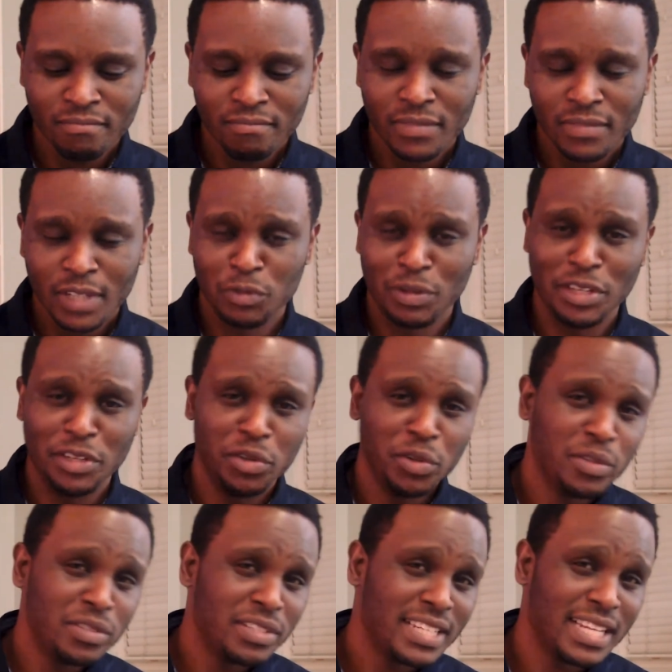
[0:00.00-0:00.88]
We
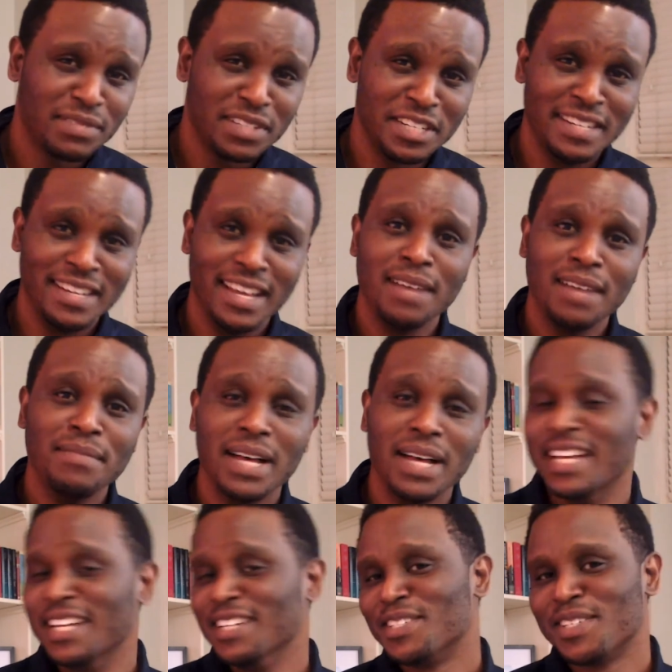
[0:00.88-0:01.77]
use them to numb
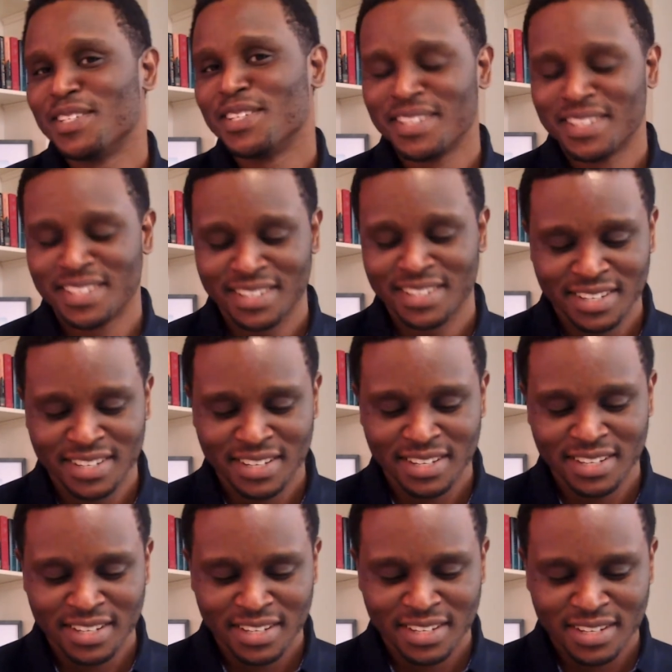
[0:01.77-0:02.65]
us
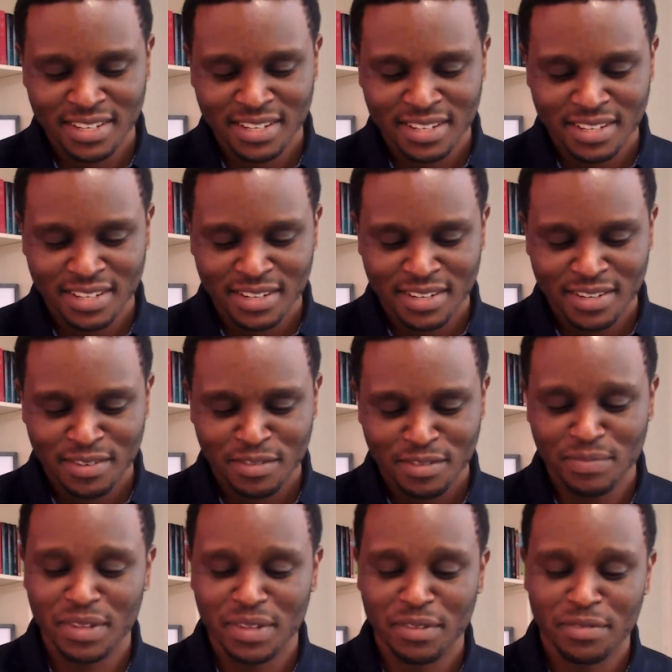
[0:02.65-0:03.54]

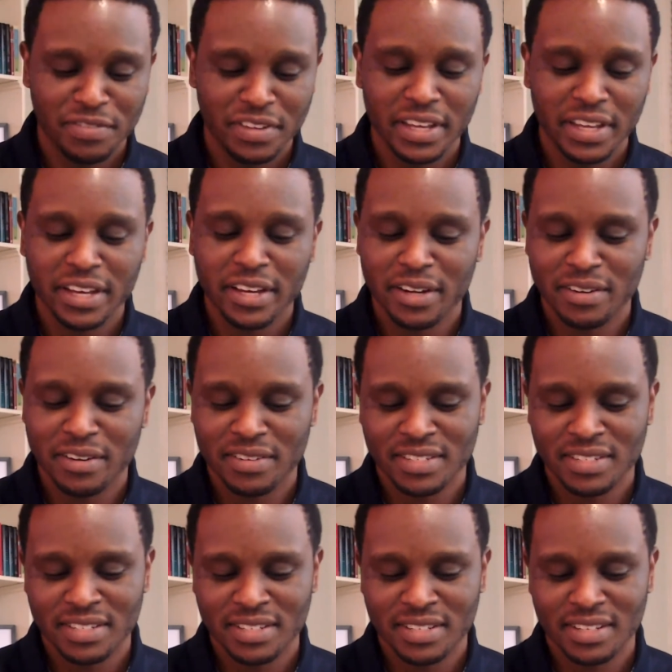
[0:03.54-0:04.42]
from the
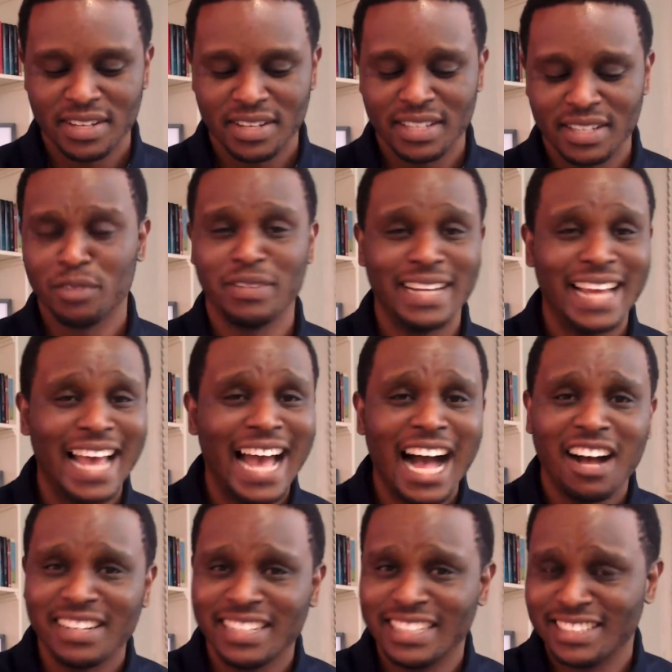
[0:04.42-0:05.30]
fears and the
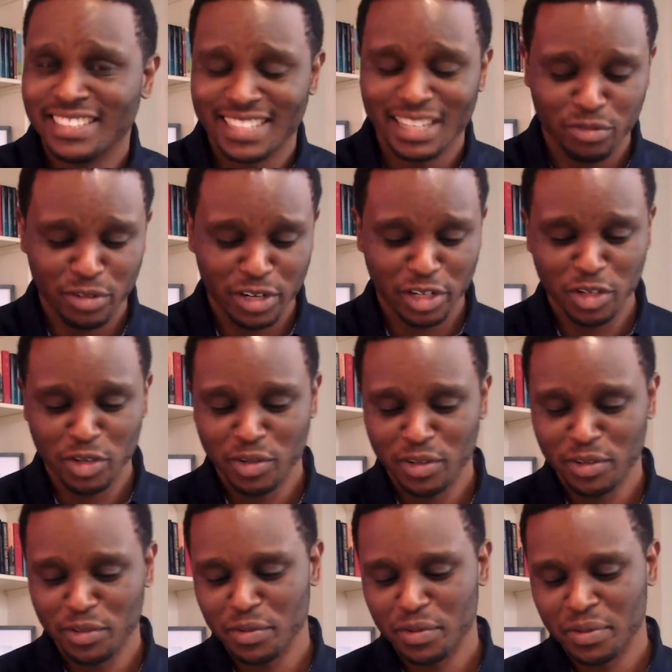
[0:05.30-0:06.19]
realities that we're
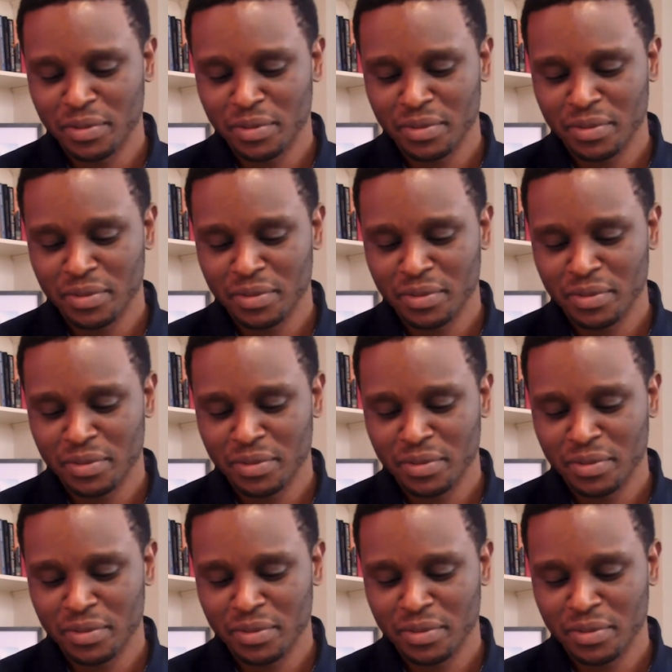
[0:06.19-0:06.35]
going through.